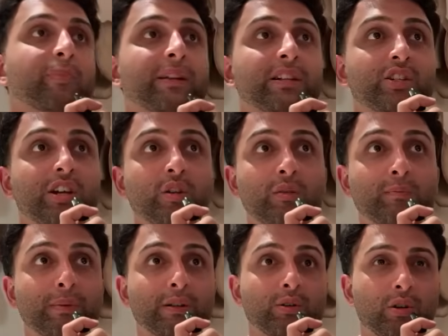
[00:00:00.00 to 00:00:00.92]
Palacielo
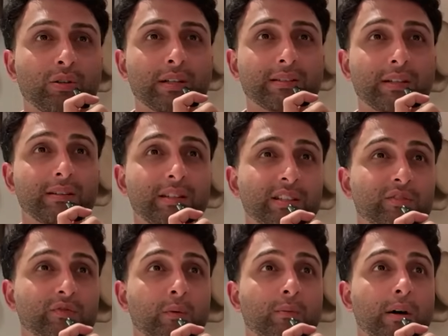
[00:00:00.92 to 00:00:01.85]
and Padrones, at
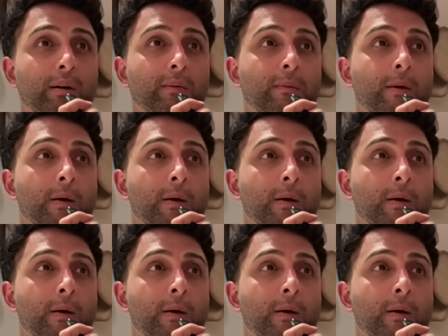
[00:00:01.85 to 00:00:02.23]
least from a